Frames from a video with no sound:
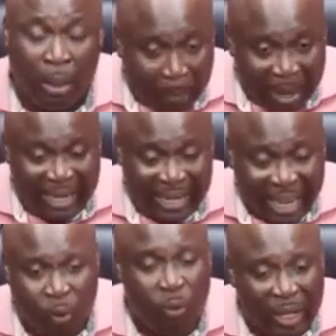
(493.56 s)
but
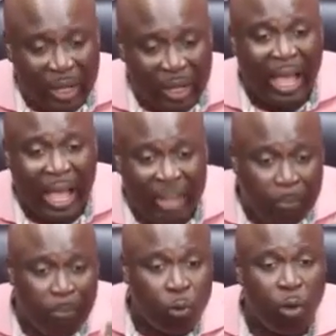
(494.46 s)
that one we can have
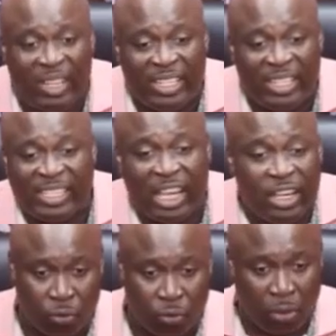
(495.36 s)
the
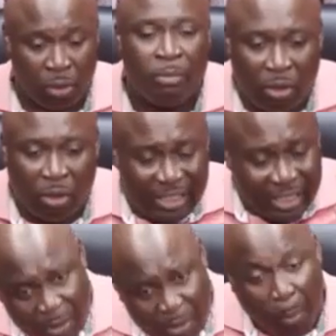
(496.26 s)
conversation because
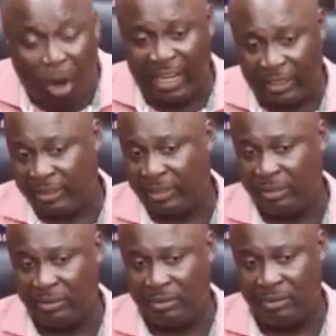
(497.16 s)
it is
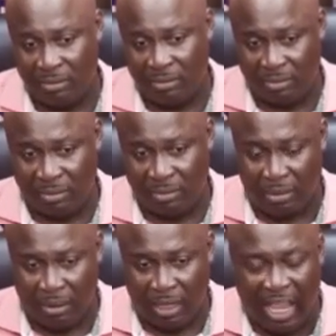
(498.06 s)
important.
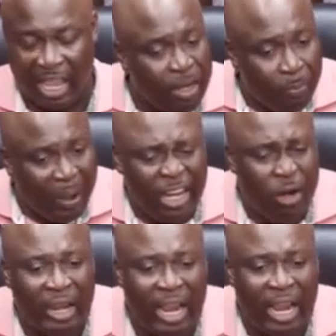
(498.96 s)
A demand
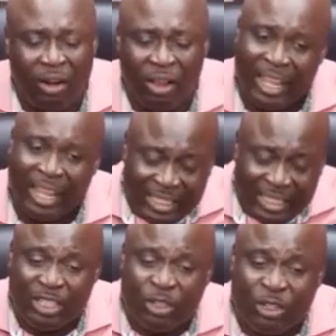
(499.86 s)
in what they are not in the
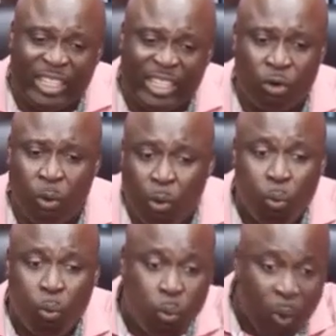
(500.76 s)
situation why
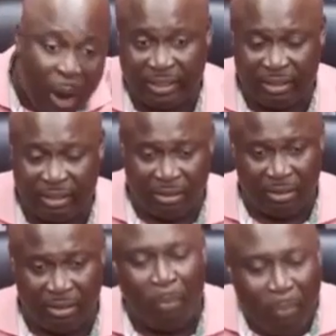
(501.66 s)
worse.
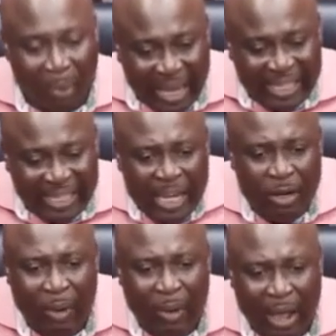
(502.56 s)
But
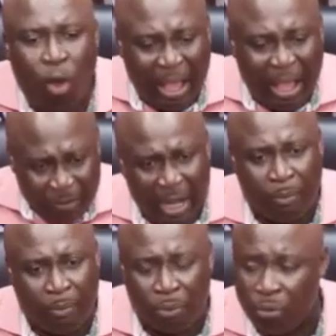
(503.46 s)
the ban are
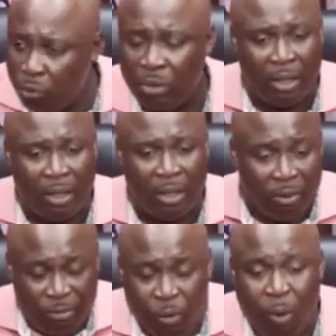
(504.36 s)
available. Look,
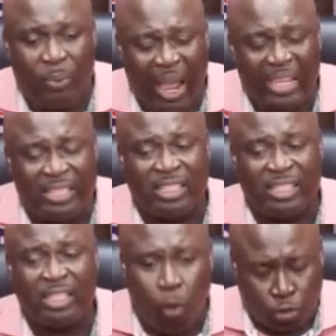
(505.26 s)
fuel prices
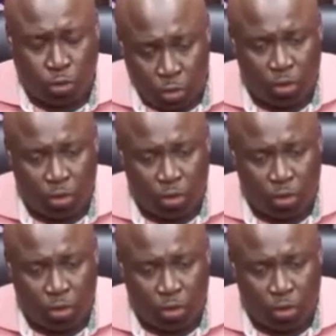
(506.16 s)
cost